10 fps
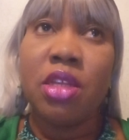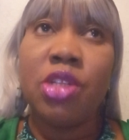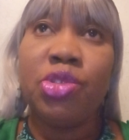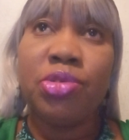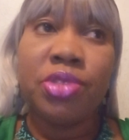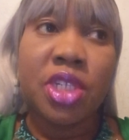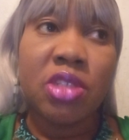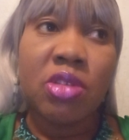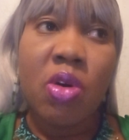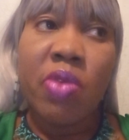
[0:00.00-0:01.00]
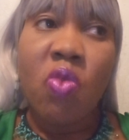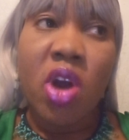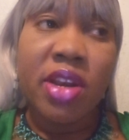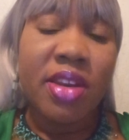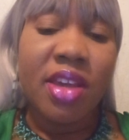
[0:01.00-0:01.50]
in two days or in
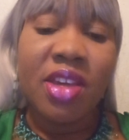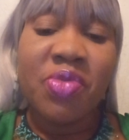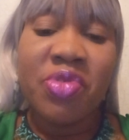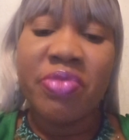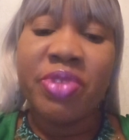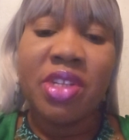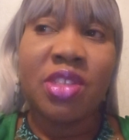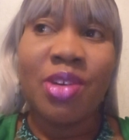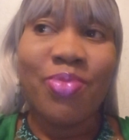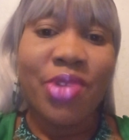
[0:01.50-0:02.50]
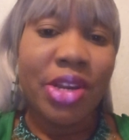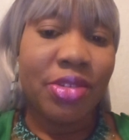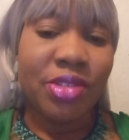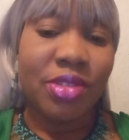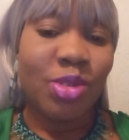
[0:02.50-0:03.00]
one day we'll be top
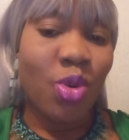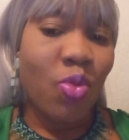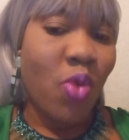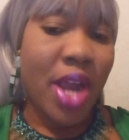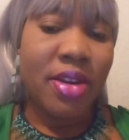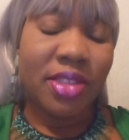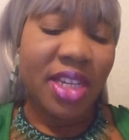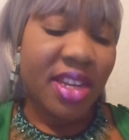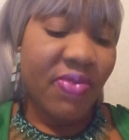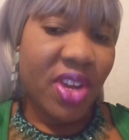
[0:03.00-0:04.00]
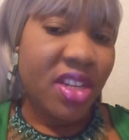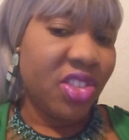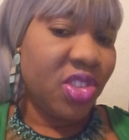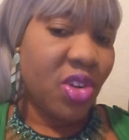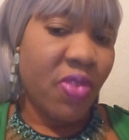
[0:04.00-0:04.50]
winners. So why not taking
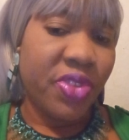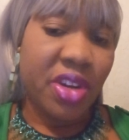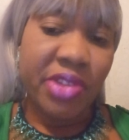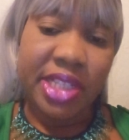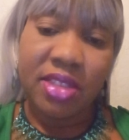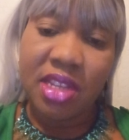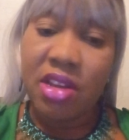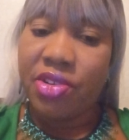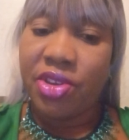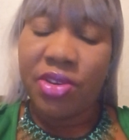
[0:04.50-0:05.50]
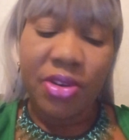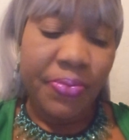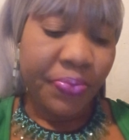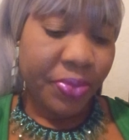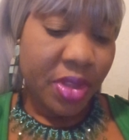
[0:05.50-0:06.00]
advantage of the great sell, you
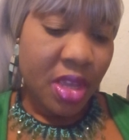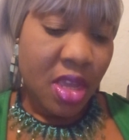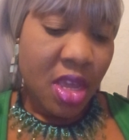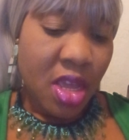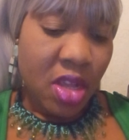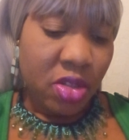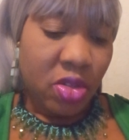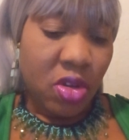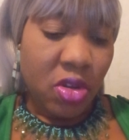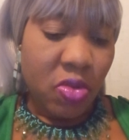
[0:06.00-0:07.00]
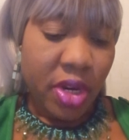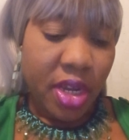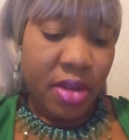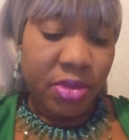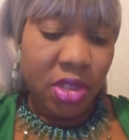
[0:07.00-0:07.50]
know? So when
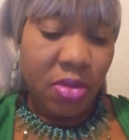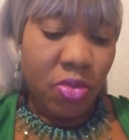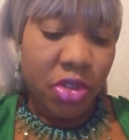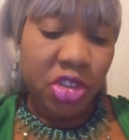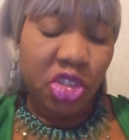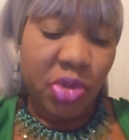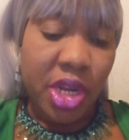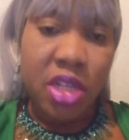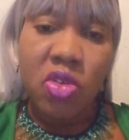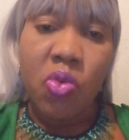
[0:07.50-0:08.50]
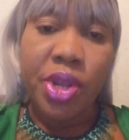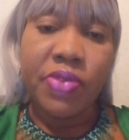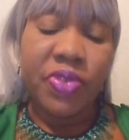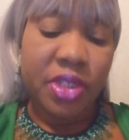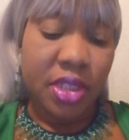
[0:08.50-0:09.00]
it comes to the most traded
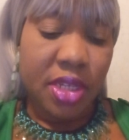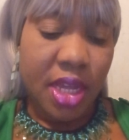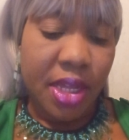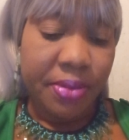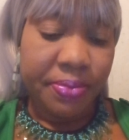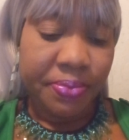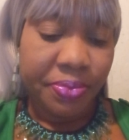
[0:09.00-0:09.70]
coin for today,